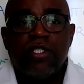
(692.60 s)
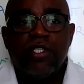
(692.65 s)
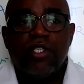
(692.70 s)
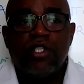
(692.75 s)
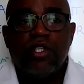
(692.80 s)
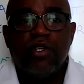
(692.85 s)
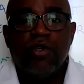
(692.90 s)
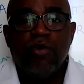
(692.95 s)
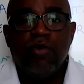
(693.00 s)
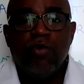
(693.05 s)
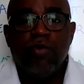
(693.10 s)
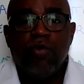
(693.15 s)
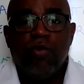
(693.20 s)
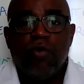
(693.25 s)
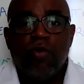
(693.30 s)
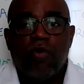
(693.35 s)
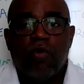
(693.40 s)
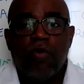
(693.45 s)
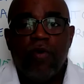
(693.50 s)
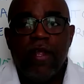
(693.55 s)
to
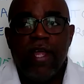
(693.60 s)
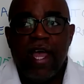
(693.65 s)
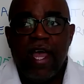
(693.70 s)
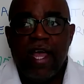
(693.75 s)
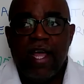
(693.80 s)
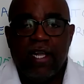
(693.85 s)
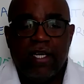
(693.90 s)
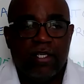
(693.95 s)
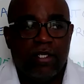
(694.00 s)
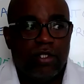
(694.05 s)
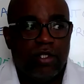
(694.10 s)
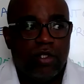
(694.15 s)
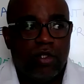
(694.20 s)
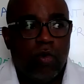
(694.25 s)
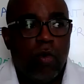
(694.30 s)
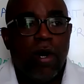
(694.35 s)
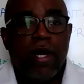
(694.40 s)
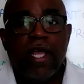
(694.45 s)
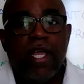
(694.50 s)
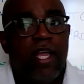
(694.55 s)
create
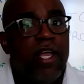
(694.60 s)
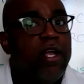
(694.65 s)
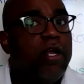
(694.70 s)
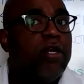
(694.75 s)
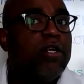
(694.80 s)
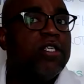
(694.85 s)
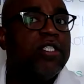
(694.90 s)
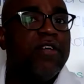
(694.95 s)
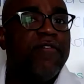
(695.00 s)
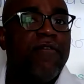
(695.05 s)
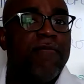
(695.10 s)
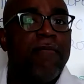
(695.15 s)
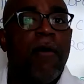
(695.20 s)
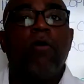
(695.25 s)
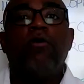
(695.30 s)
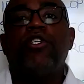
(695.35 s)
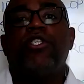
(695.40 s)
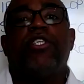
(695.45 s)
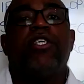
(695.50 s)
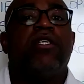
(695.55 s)
20 years of
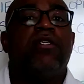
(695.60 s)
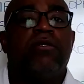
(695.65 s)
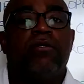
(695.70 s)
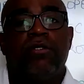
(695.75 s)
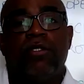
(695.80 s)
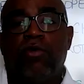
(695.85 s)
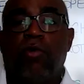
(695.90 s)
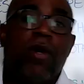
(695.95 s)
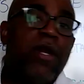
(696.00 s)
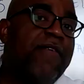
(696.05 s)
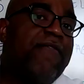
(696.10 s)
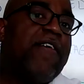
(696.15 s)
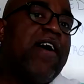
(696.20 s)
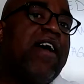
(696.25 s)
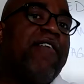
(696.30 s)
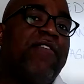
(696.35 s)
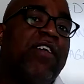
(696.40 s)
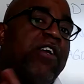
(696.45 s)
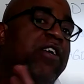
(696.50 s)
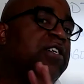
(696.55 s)
emotion,
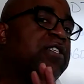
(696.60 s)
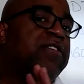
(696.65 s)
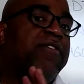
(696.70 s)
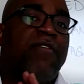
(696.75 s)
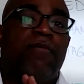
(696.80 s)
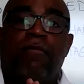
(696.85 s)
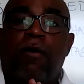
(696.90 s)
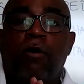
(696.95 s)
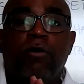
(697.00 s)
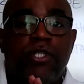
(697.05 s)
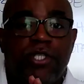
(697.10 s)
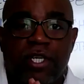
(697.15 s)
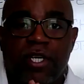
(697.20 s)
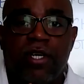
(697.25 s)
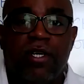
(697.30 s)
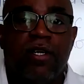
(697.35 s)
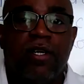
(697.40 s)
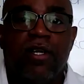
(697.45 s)
25 years of emotion,